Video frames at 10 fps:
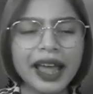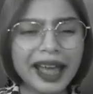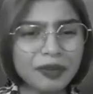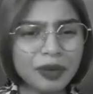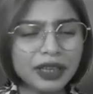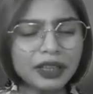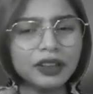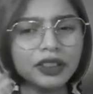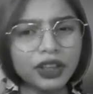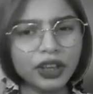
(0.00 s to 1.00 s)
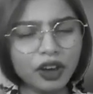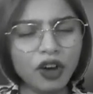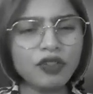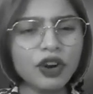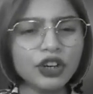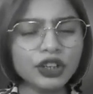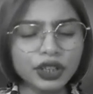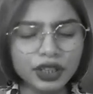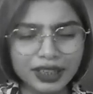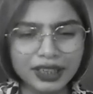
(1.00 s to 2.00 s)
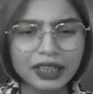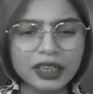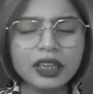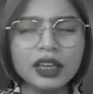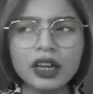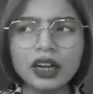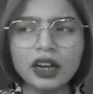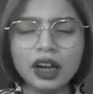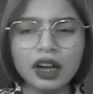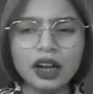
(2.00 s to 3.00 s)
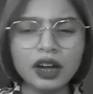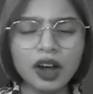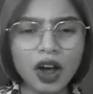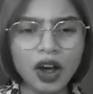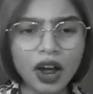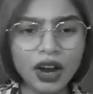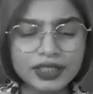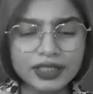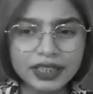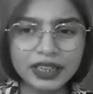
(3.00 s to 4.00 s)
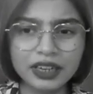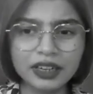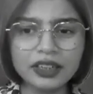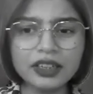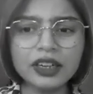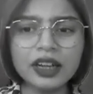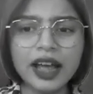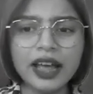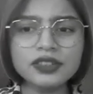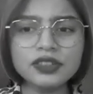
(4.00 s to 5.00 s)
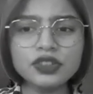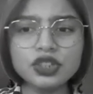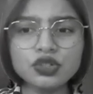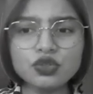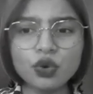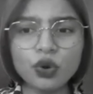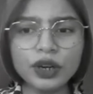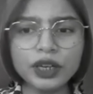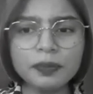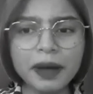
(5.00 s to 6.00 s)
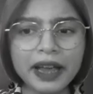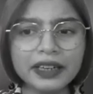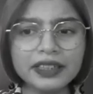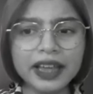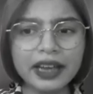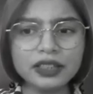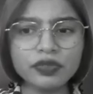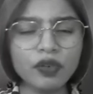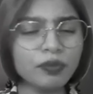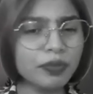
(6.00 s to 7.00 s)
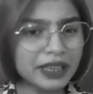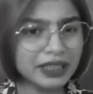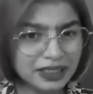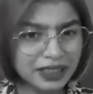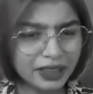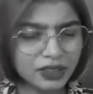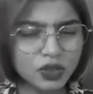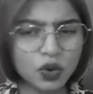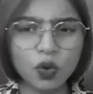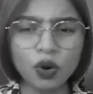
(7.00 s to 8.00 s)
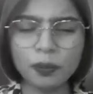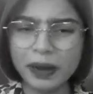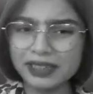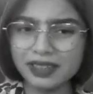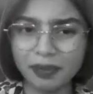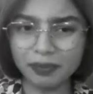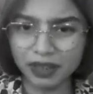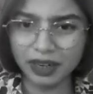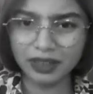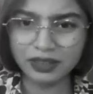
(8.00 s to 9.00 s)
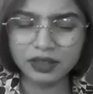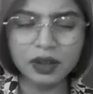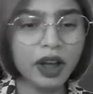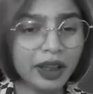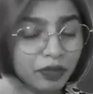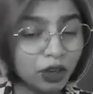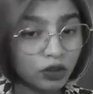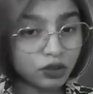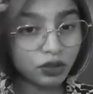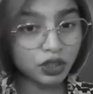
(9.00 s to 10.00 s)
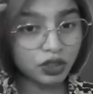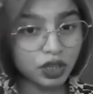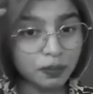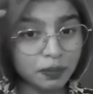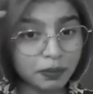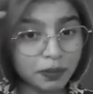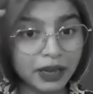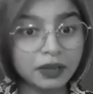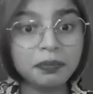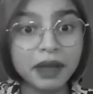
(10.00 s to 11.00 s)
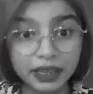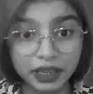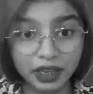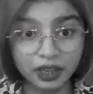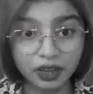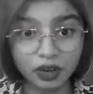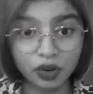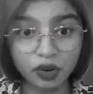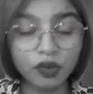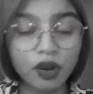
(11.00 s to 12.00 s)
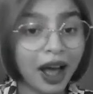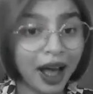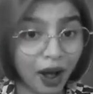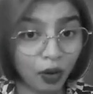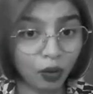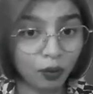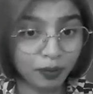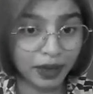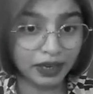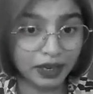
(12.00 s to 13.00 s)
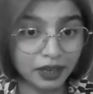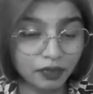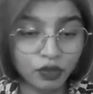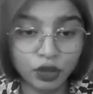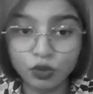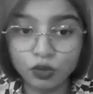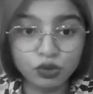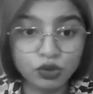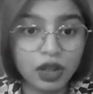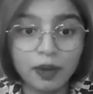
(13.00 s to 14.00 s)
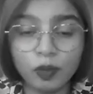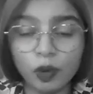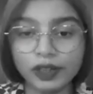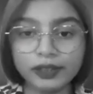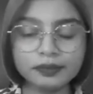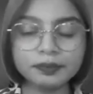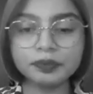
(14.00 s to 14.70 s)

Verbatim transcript: and we can think of our key uh, idea as destroyed by attacks from insects or by something else. And we also need to keep in mind many. How? Many. Few, some, what?